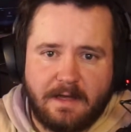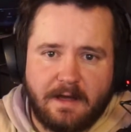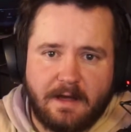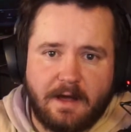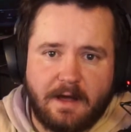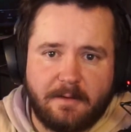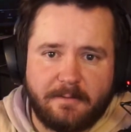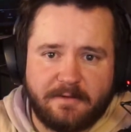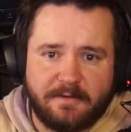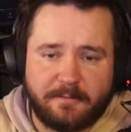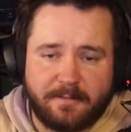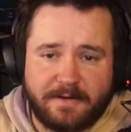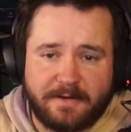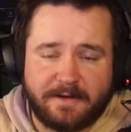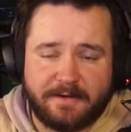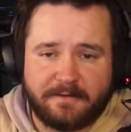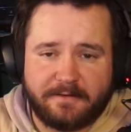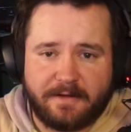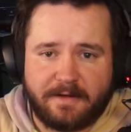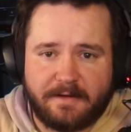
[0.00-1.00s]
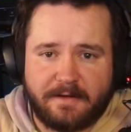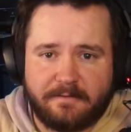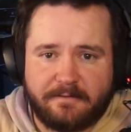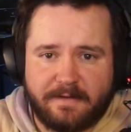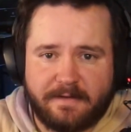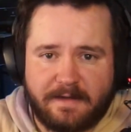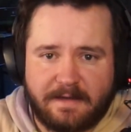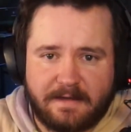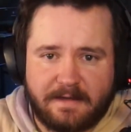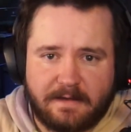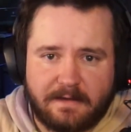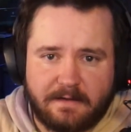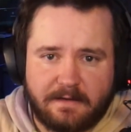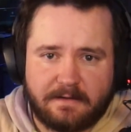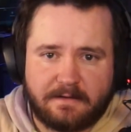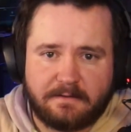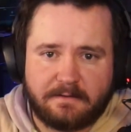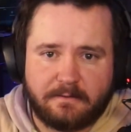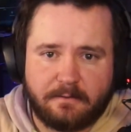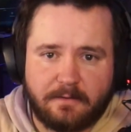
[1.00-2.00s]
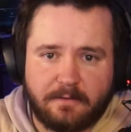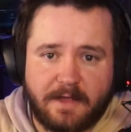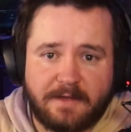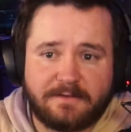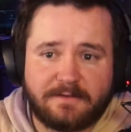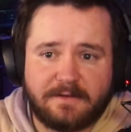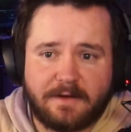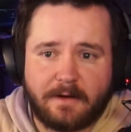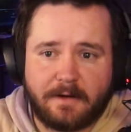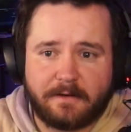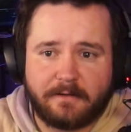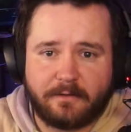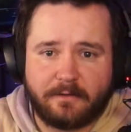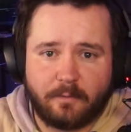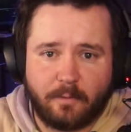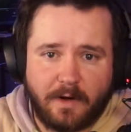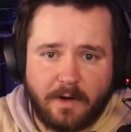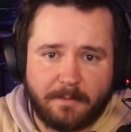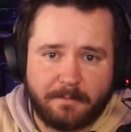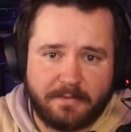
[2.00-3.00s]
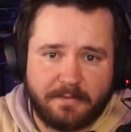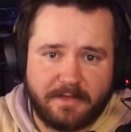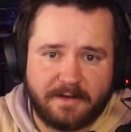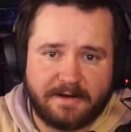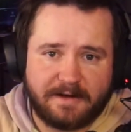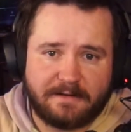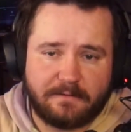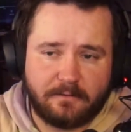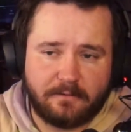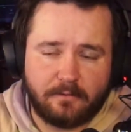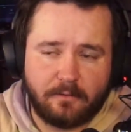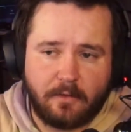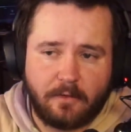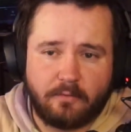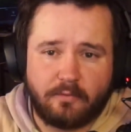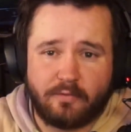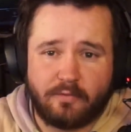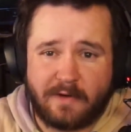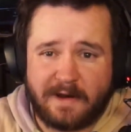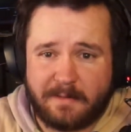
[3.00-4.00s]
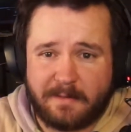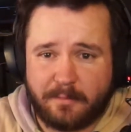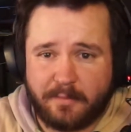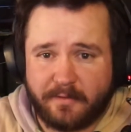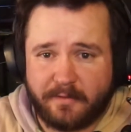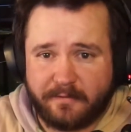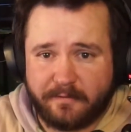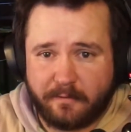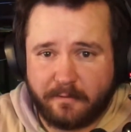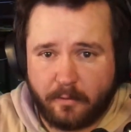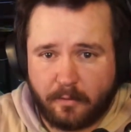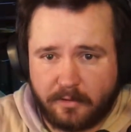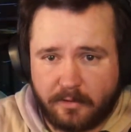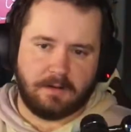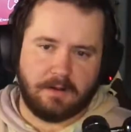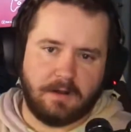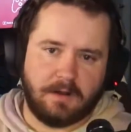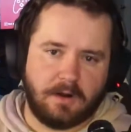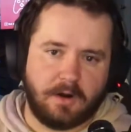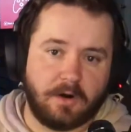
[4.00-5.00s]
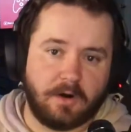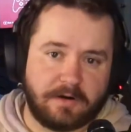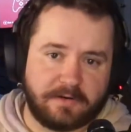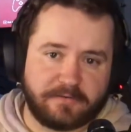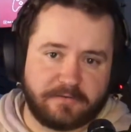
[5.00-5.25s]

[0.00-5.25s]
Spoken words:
is because of a legendary swap that I do right before. Alright, so the